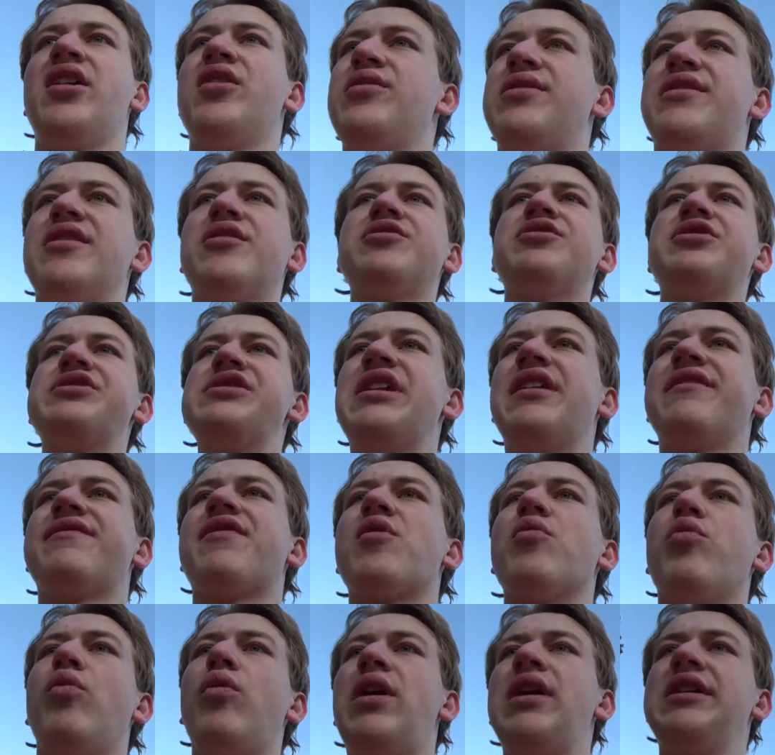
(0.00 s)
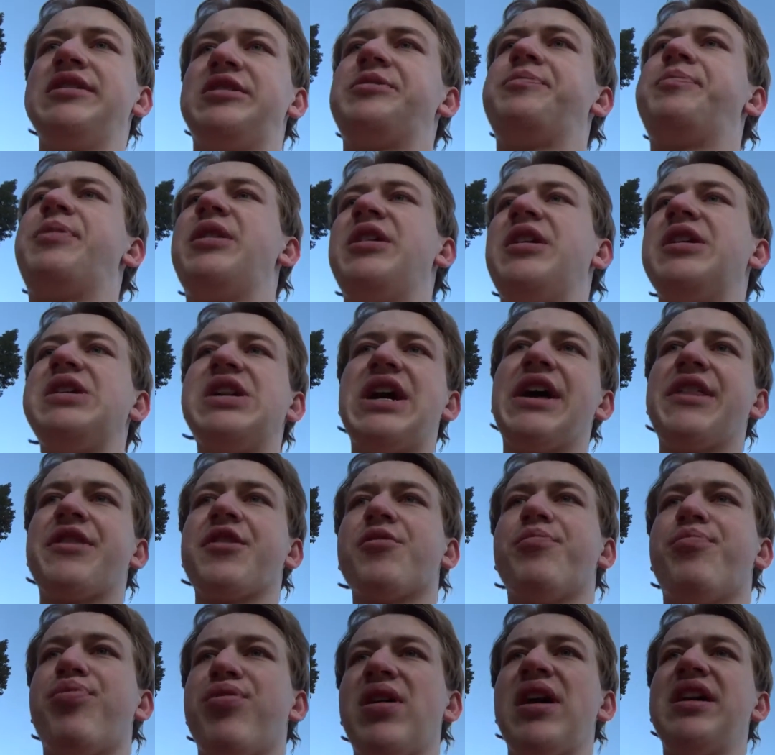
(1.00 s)
There's never once been
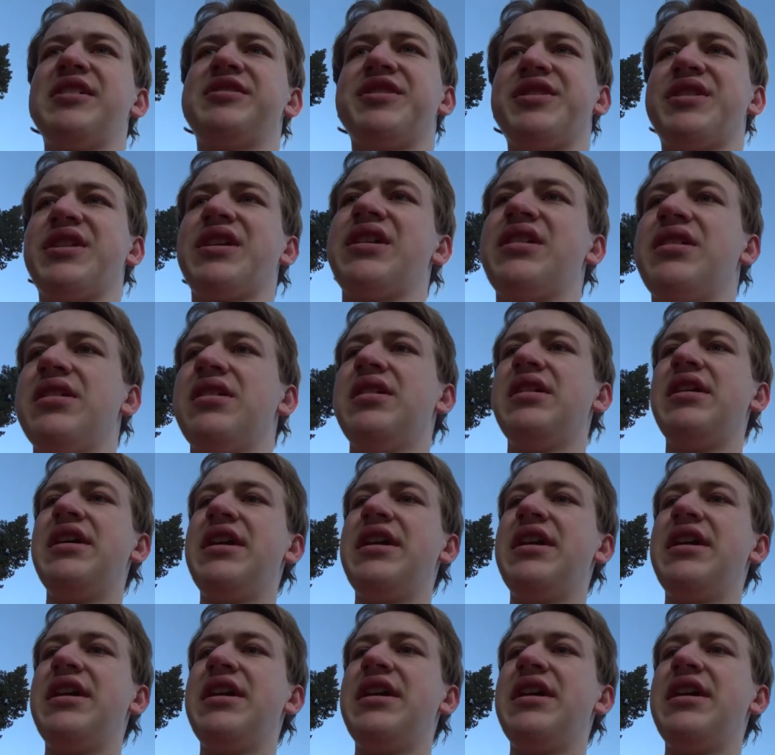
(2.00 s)
another president